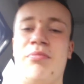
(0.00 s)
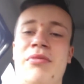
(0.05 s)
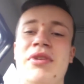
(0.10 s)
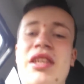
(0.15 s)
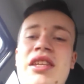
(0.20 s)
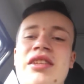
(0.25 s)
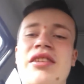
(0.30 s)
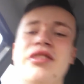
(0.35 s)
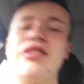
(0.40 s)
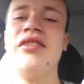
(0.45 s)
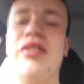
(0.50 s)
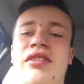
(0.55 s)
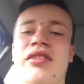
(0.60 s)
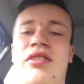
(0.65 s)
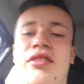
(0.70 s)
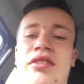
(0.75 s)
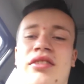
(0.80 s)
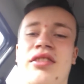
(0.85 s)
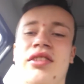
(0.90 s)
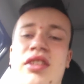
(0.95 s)
Me,
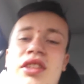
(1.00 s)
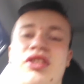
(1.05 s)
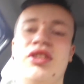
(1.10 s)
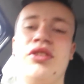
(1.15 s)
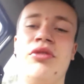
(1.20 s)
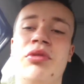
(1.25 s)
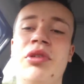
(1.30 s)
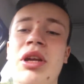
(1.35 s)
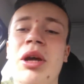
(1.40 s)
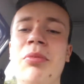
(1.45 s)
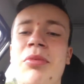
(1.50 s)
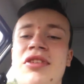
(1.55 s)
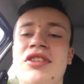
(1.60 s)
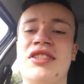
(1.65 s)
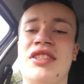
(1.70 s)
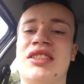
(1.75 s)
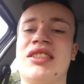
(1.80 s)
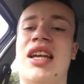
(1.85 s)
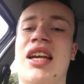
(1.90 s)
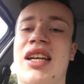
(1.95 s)
remember
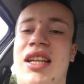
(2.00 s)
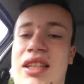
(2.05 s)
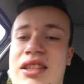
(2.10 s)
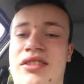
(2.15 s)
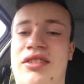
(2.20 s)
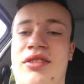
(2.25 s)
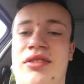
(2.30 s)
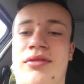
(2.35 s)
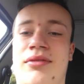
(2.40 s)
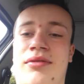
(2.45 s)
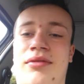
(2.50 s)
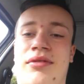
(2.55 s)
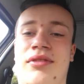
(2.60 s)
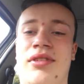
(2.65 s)
the stand